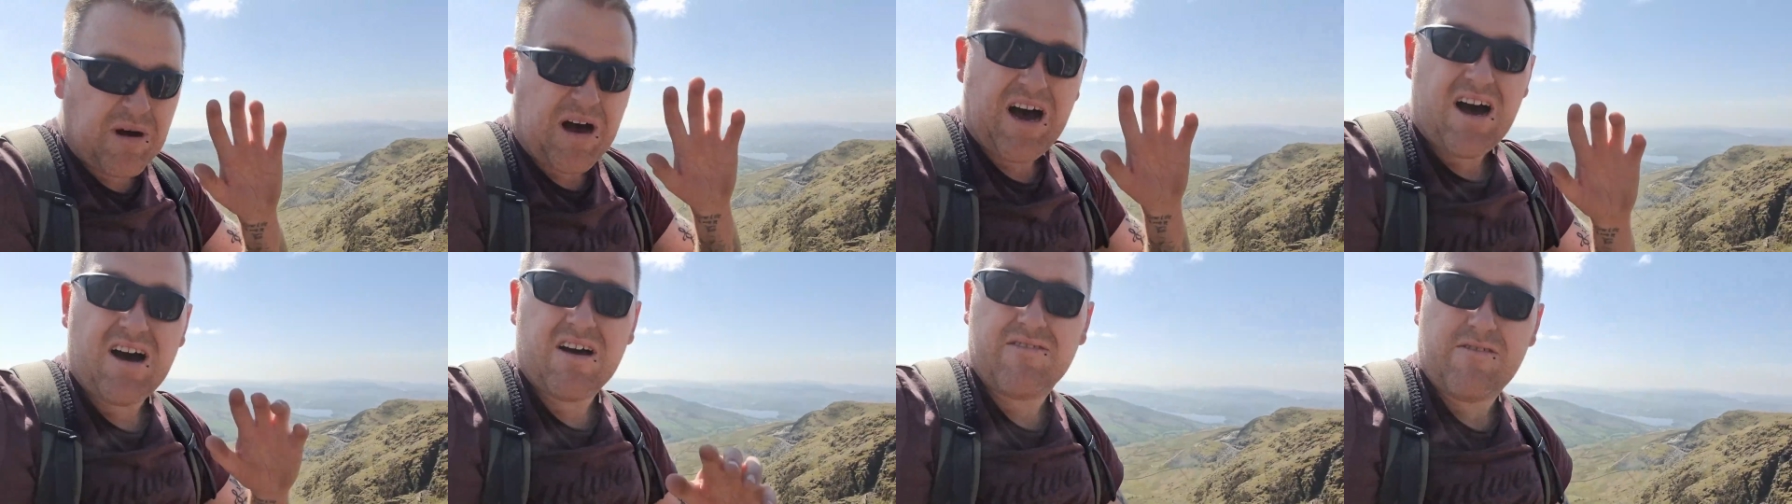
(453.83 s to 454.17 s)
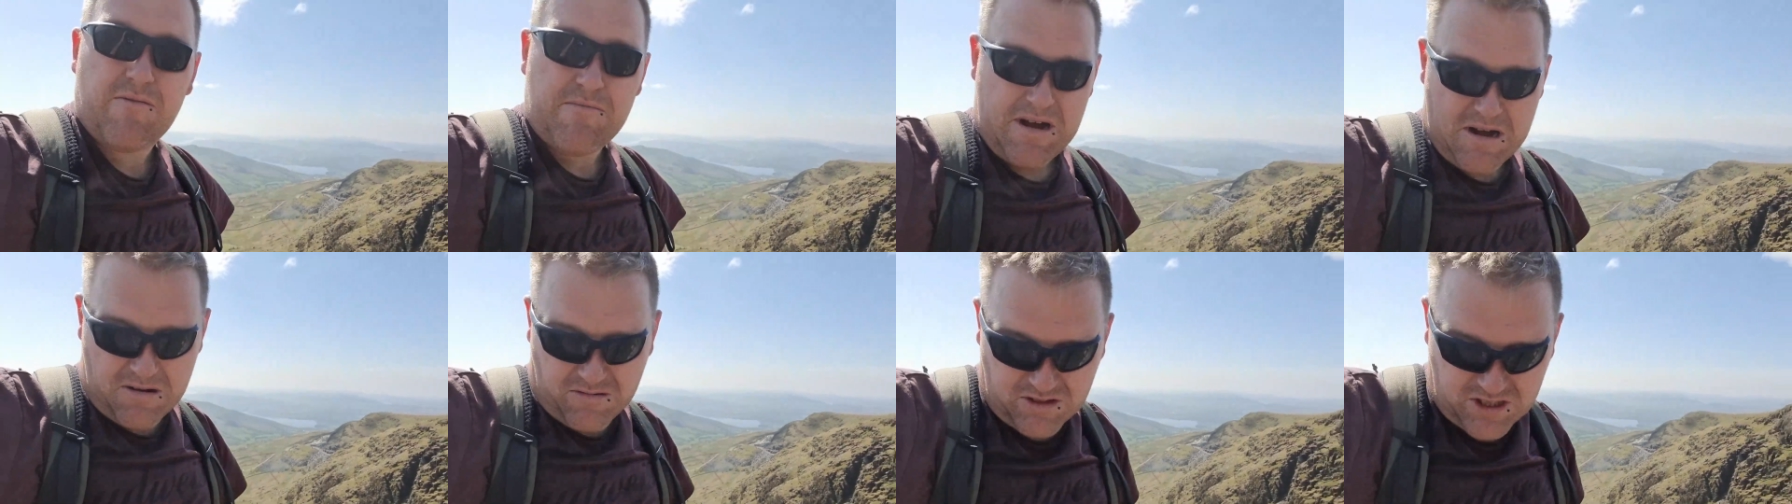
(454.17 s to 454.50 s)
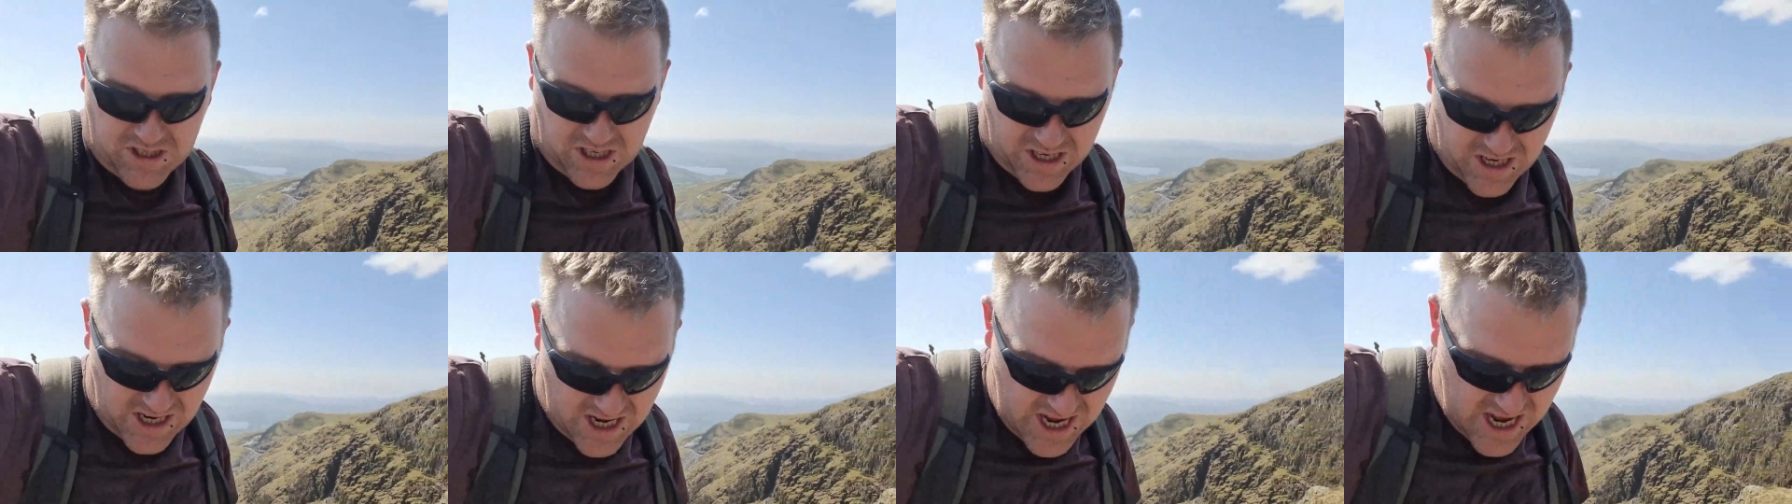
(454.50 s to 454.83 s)
part of a
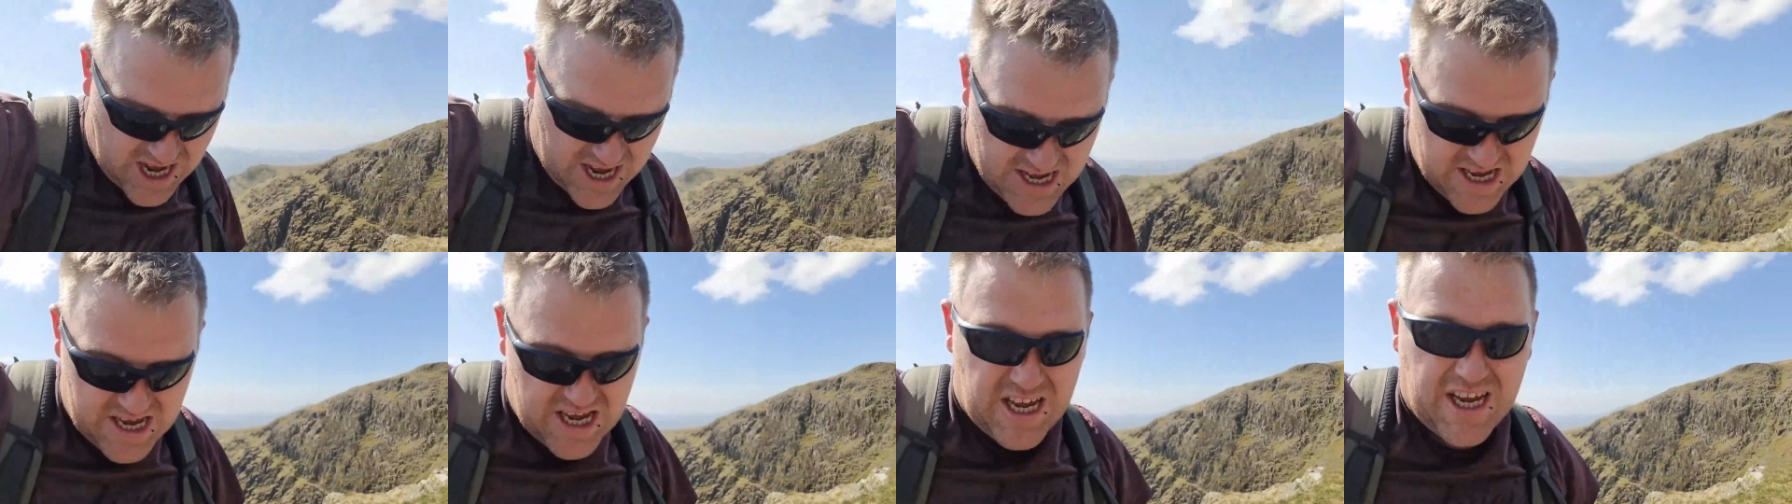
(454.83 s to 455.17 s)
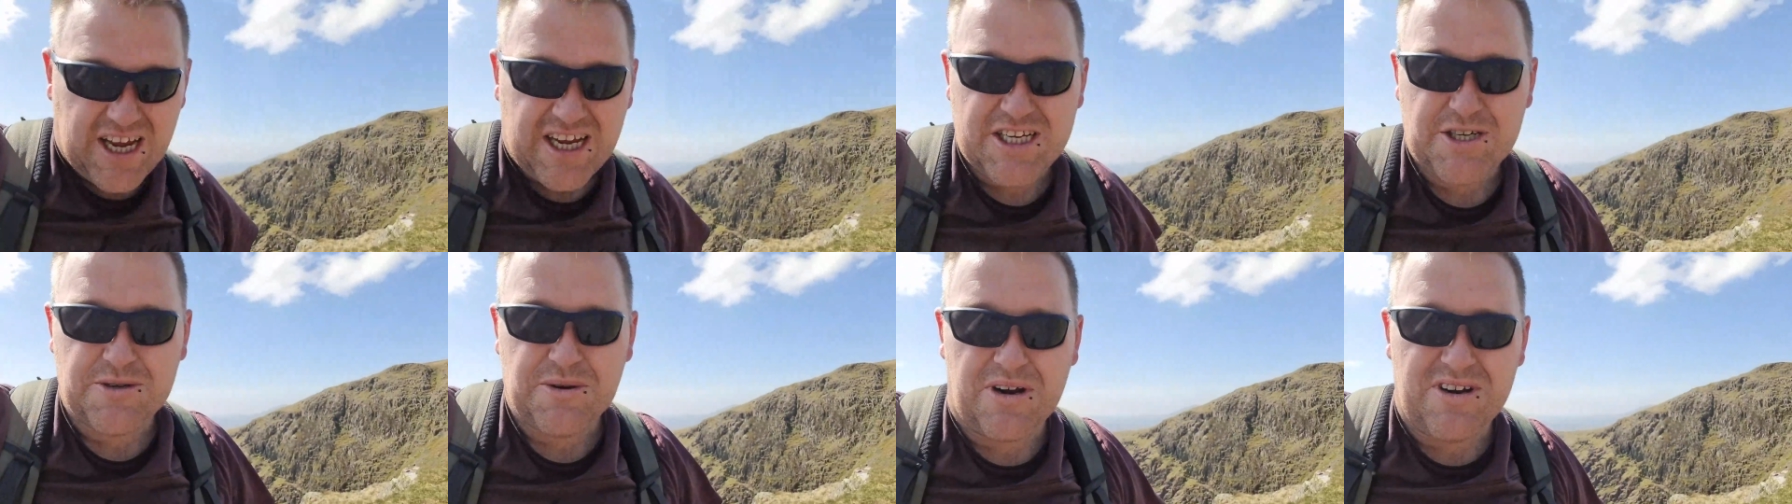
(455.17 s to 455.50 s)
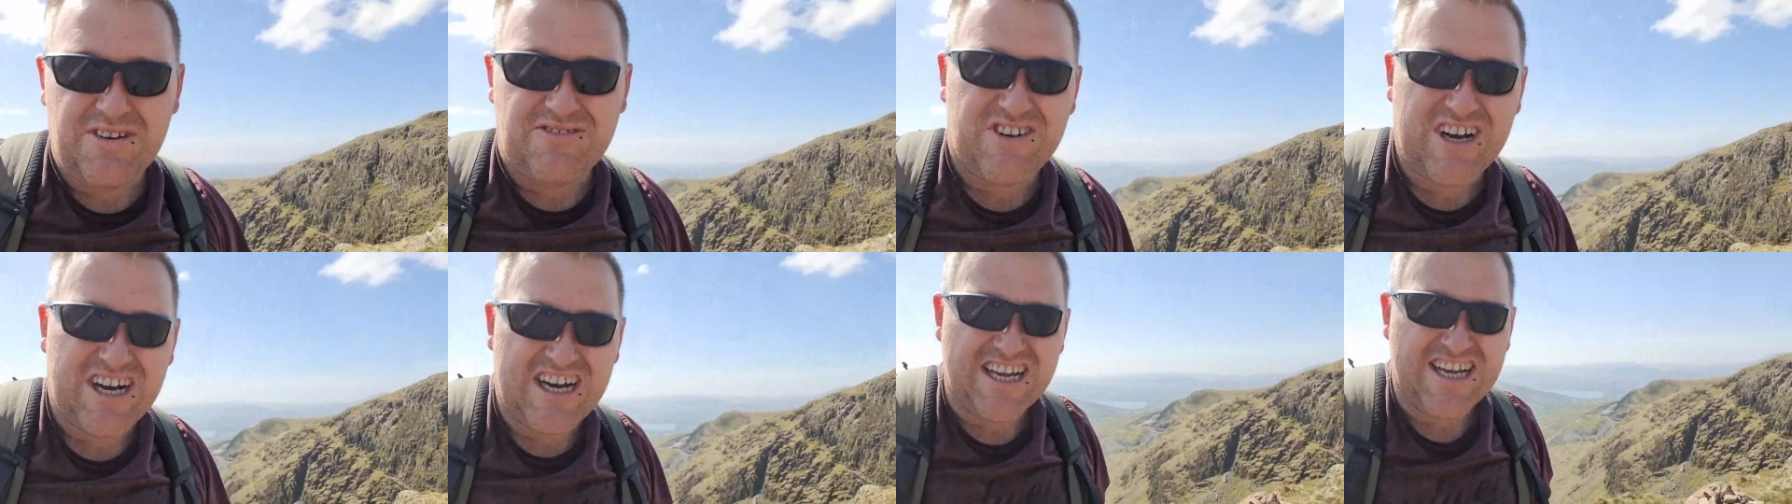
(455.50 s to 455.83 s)
mountain, is you
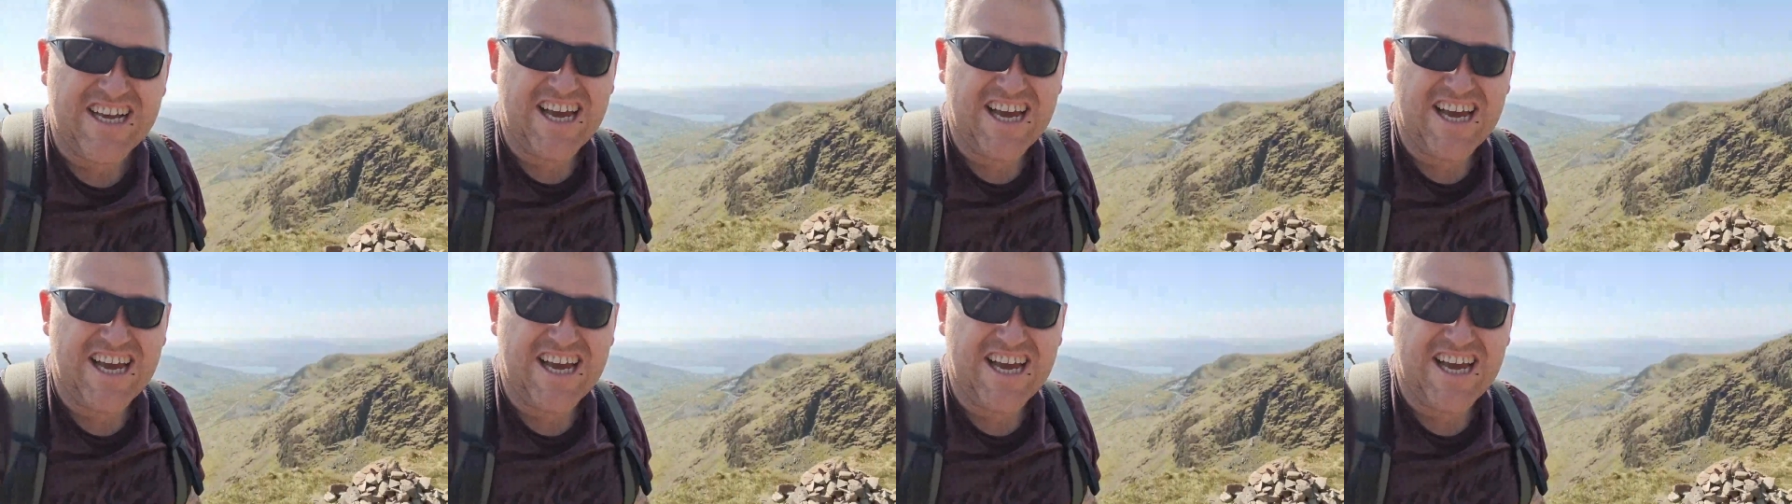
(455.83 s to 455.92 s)
only really